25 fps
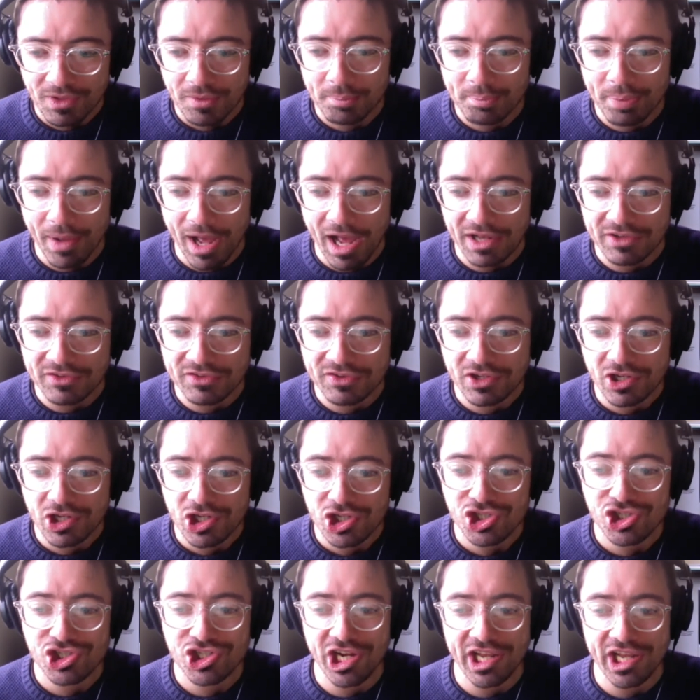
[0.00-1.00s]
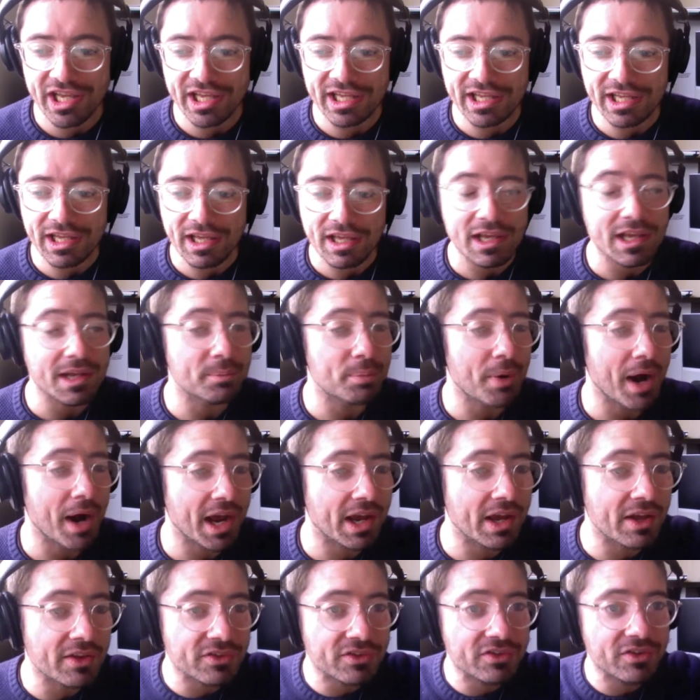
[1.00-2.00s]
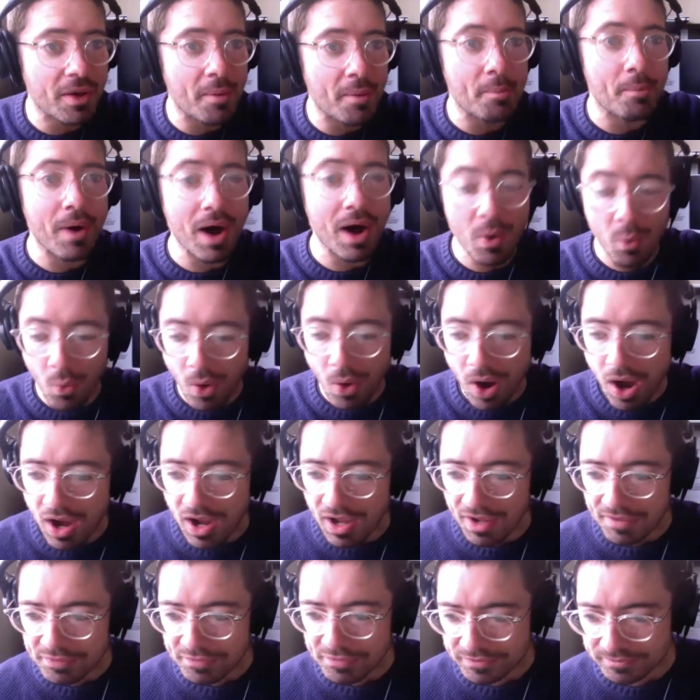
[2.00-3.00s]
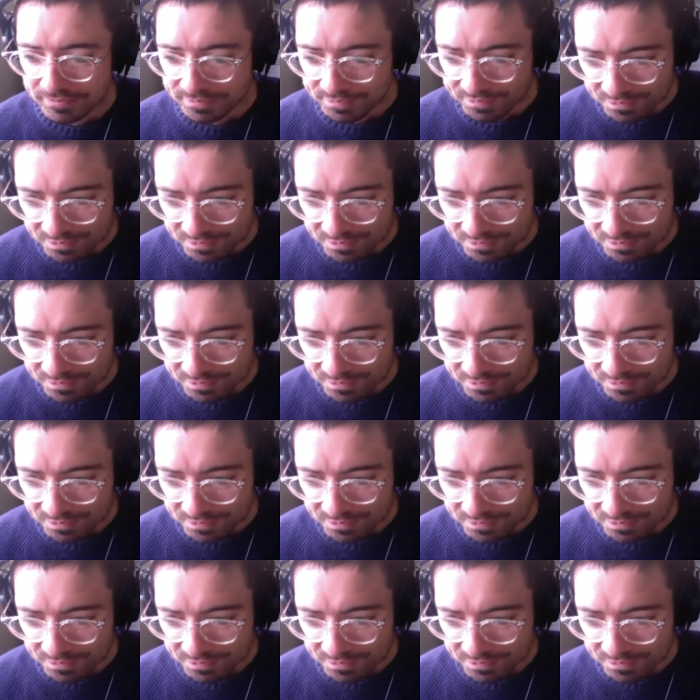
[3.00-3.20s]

But she, in brackets, my wife,